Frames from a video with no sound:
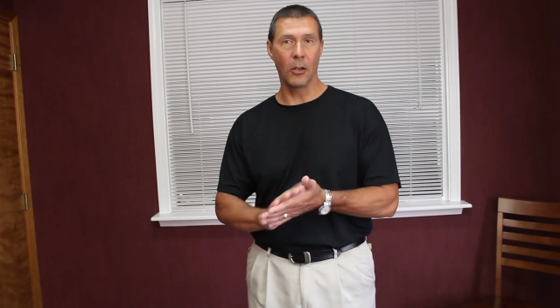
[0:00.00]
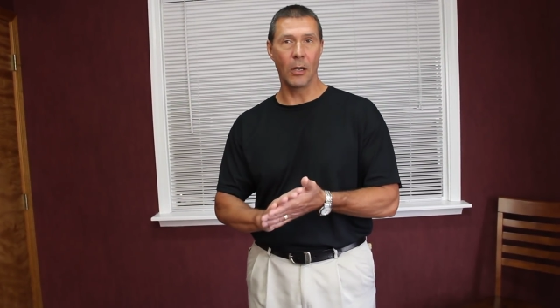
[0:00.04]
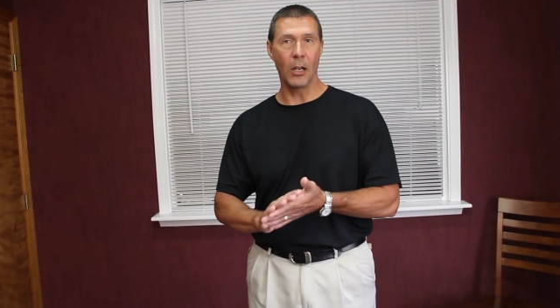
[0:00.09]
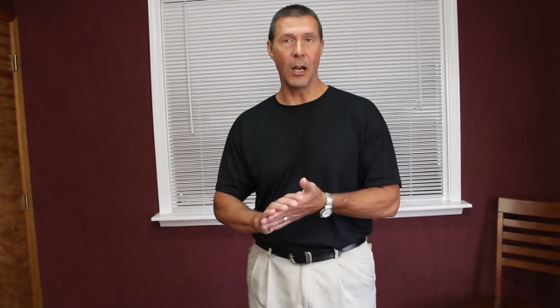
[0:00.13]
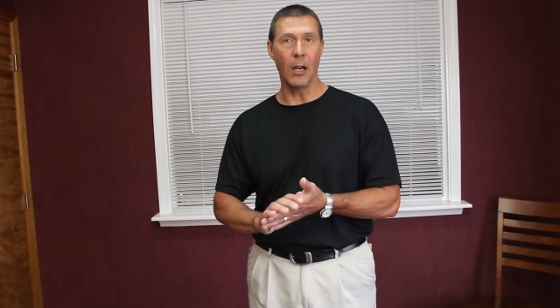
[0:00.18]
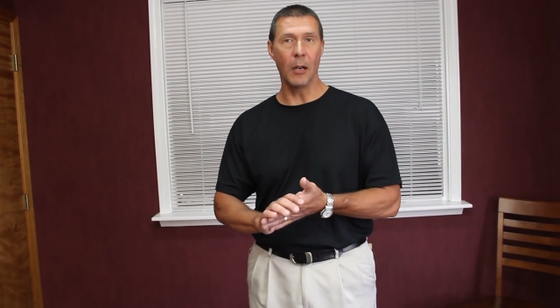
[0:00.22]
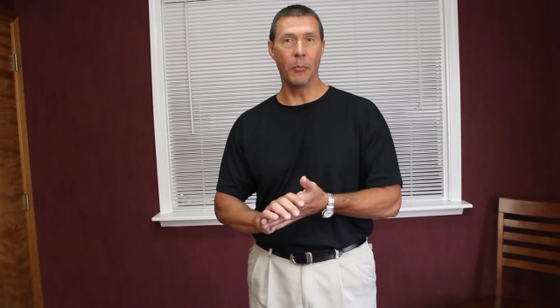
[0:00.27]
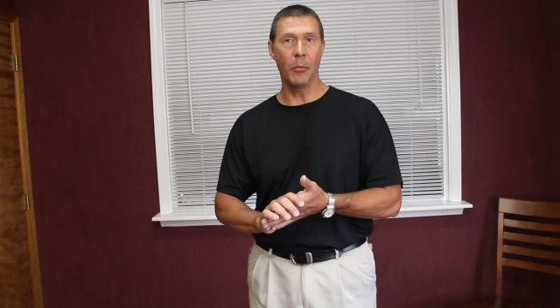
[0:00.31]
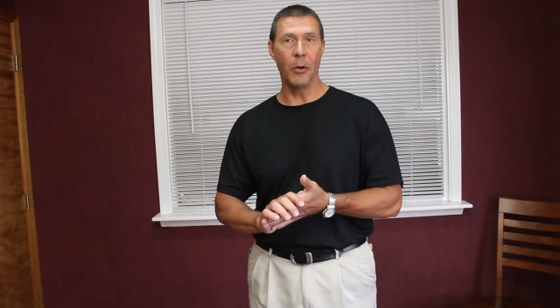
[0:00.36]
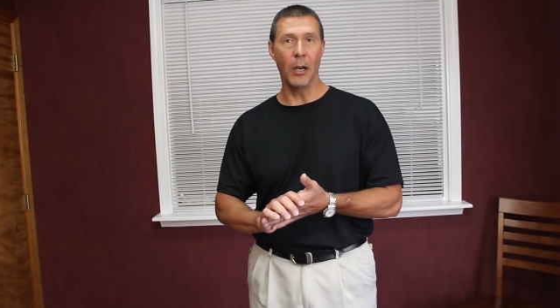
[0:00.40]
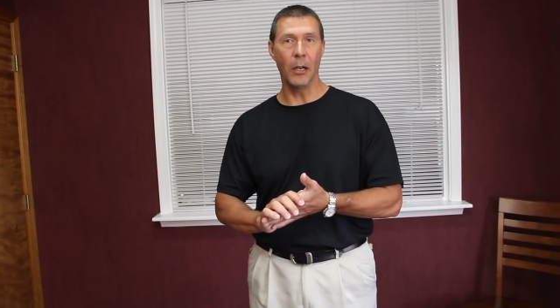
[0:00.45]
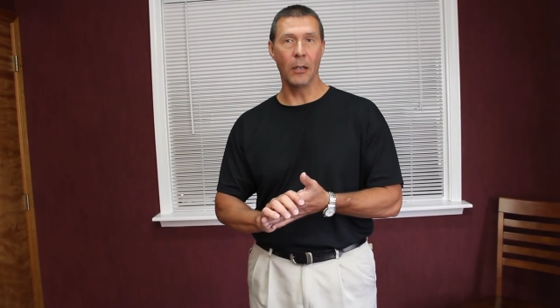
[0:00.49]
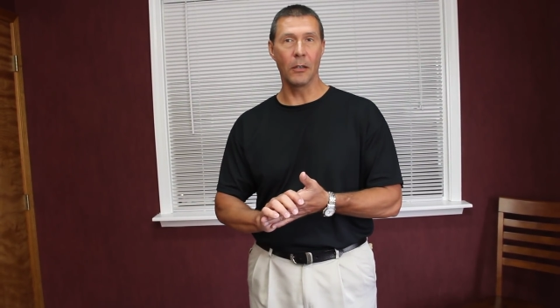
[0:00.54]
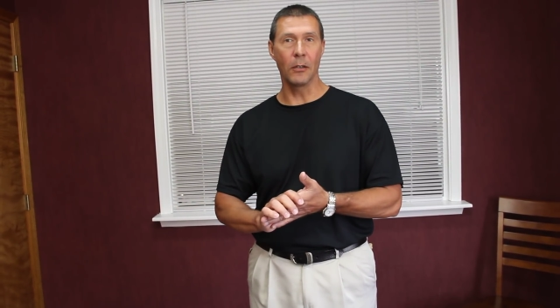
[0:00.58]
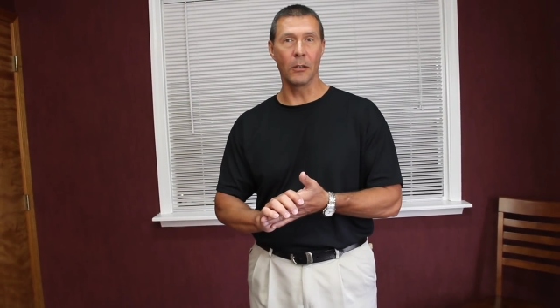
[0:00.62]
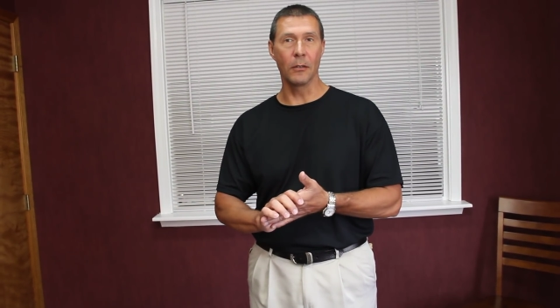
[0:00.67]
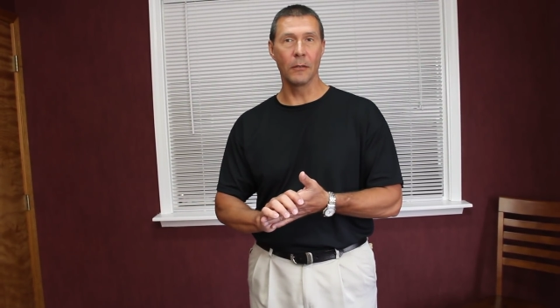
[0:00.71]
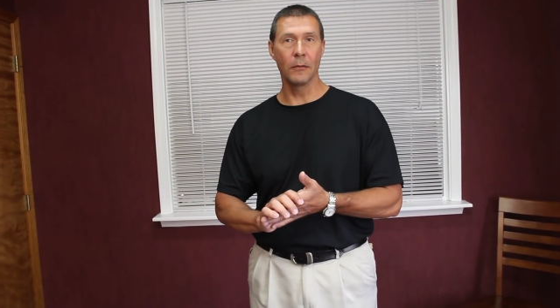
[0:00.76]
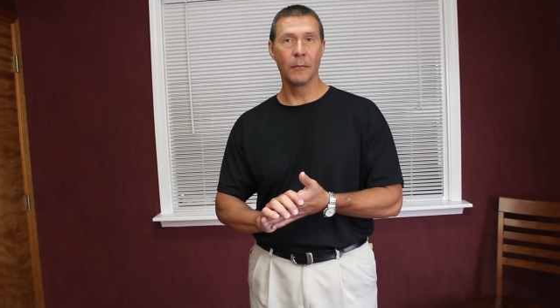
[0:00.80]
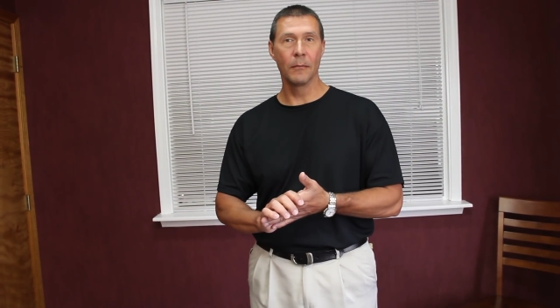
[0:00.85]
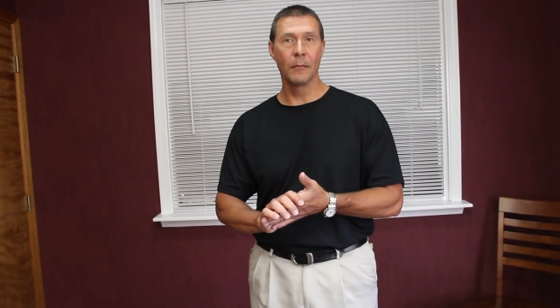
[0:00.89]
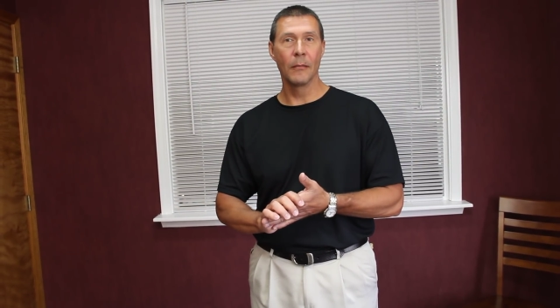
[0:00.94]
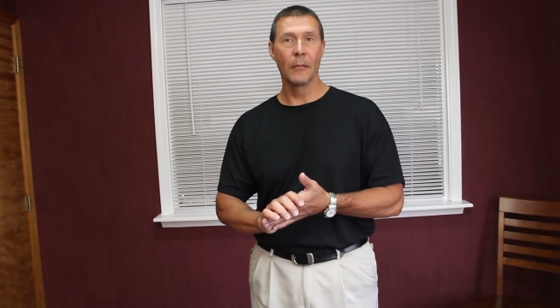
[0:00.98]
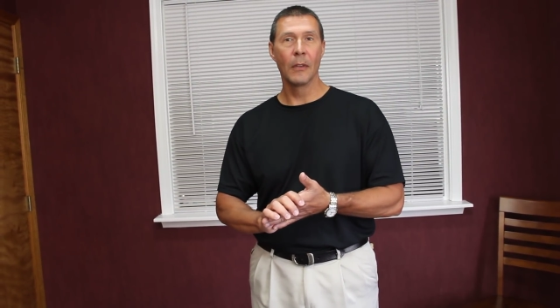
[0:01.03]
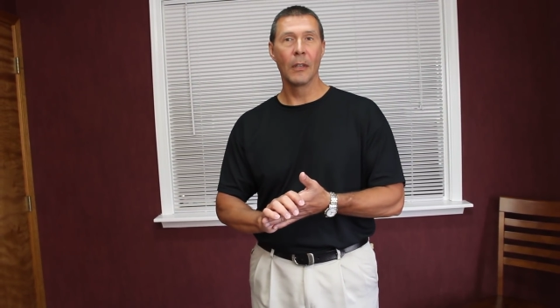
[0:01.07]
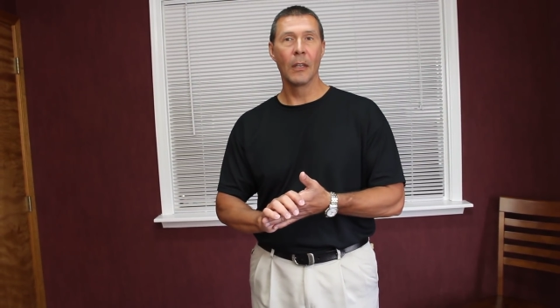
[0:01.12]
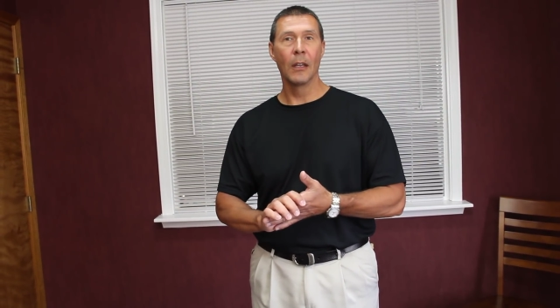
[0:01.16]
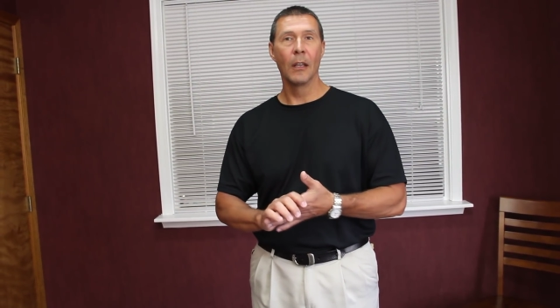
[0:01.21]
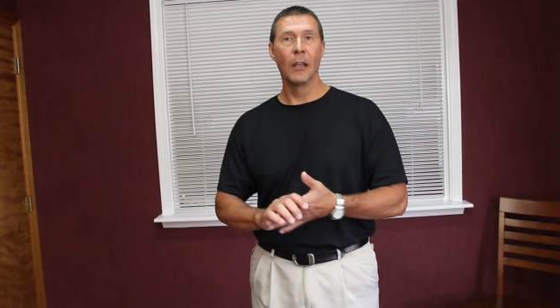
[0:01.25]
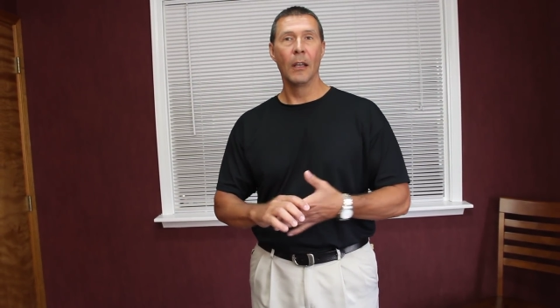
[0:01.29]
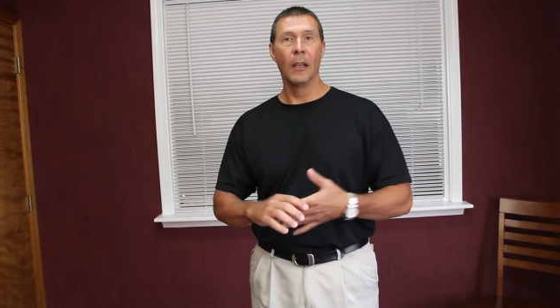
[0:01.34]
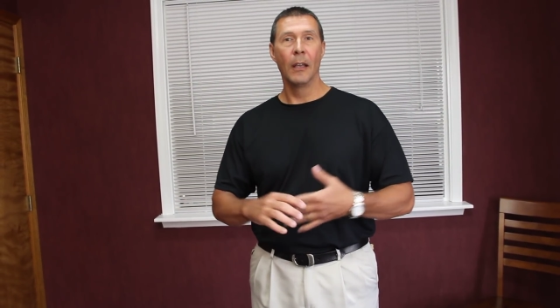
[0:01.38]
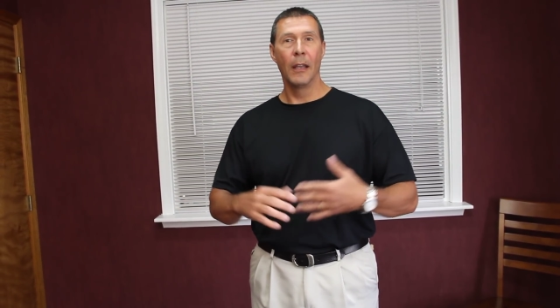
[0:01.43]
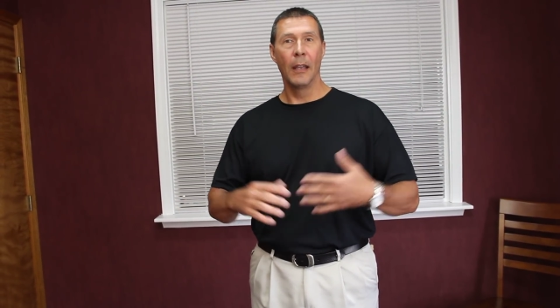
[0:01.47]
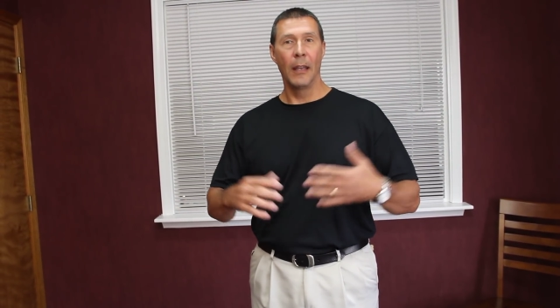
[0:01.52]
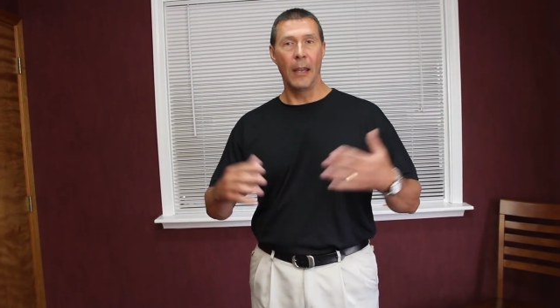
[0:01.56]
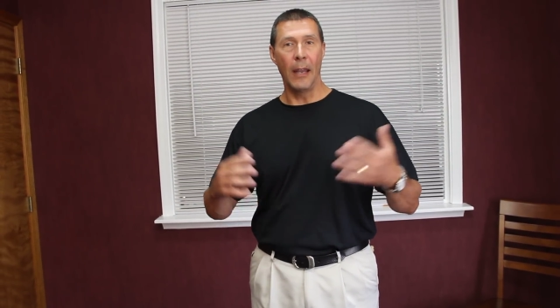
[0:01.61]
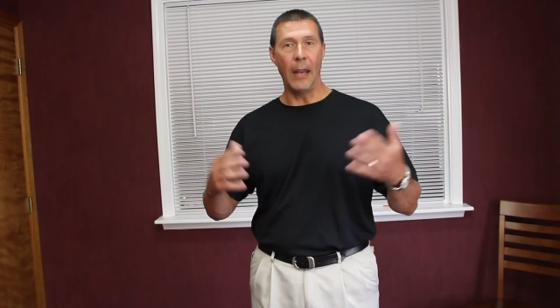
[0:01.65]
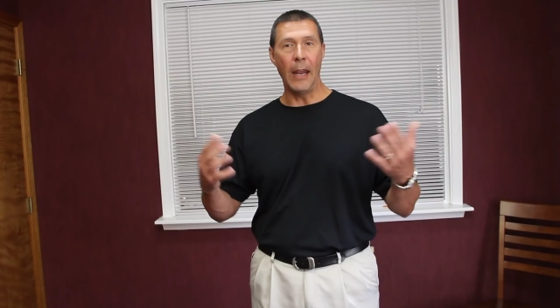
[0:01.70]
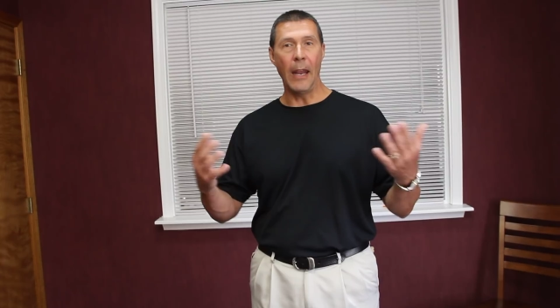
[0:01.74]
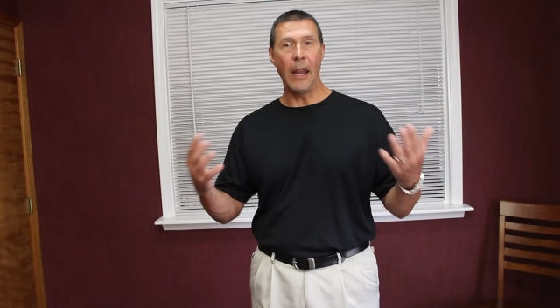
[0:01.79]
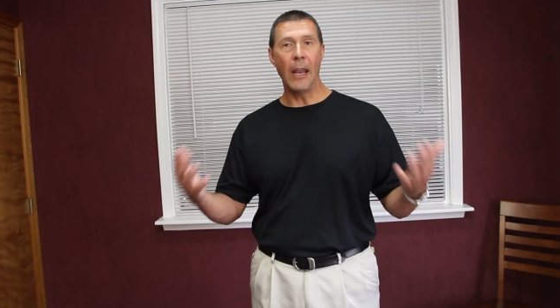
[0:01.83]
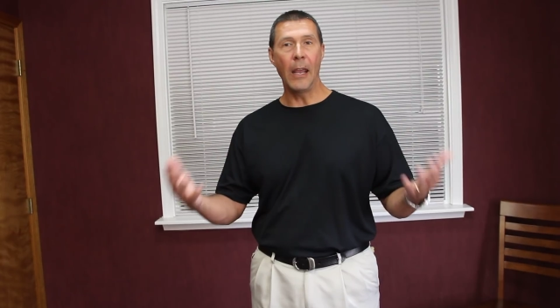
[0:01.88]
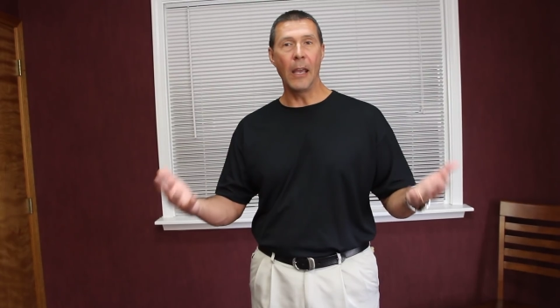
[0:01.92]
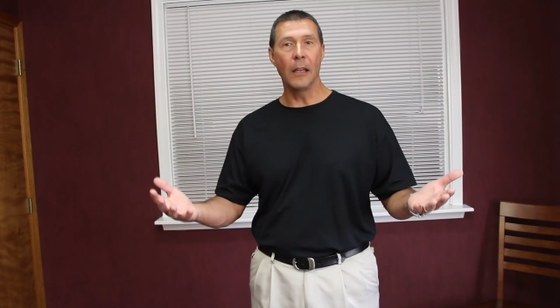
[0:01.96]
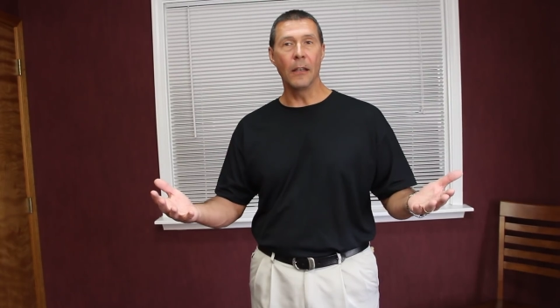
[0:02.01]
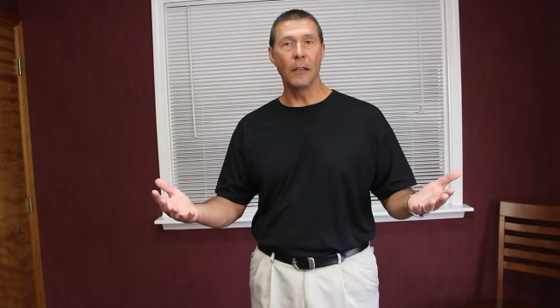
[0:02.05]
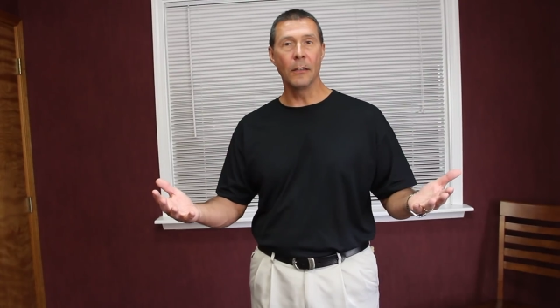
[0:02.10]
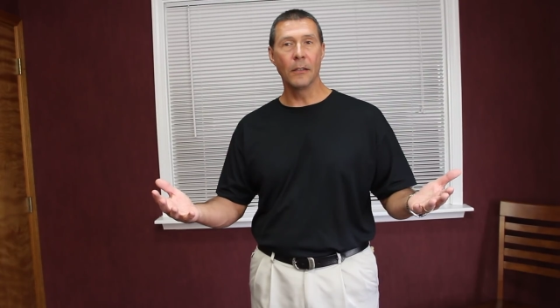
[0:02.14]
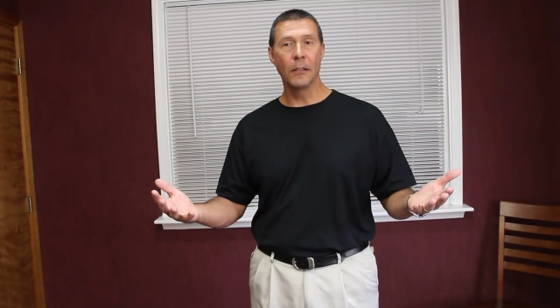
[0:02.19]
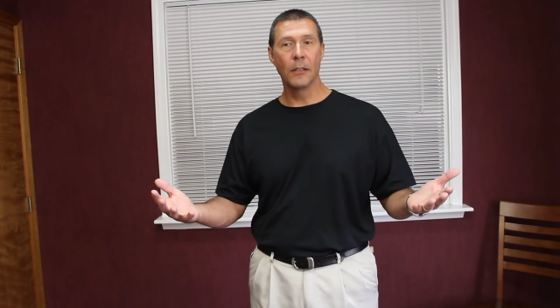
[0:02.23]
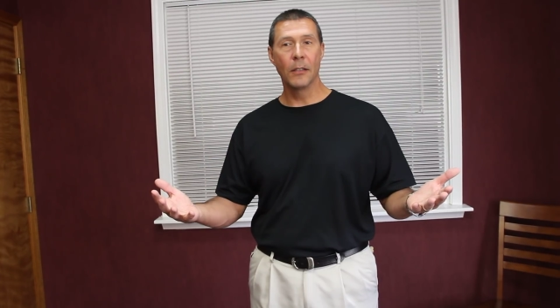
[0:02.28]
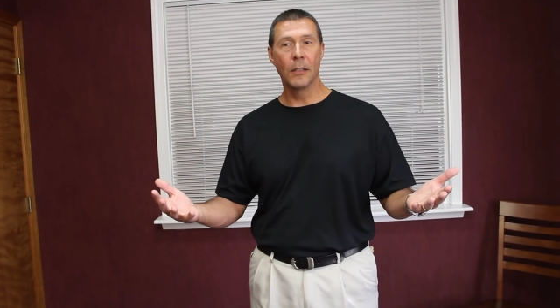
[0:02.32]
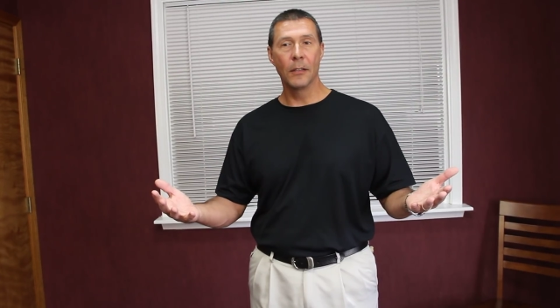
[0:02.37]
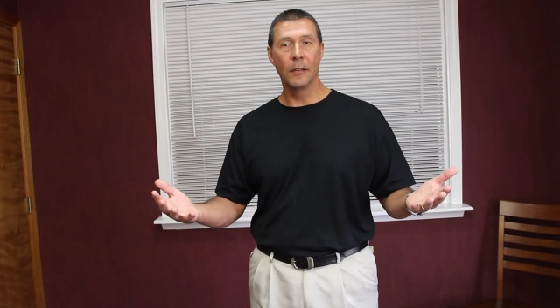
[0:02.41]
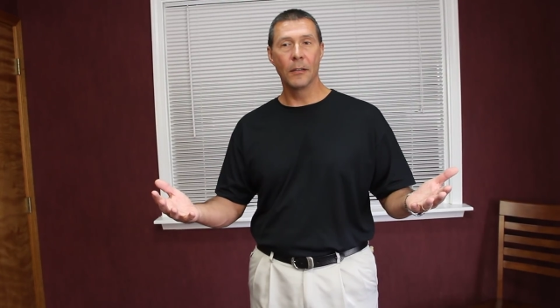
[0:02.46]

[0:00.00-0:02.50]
chiropractor, and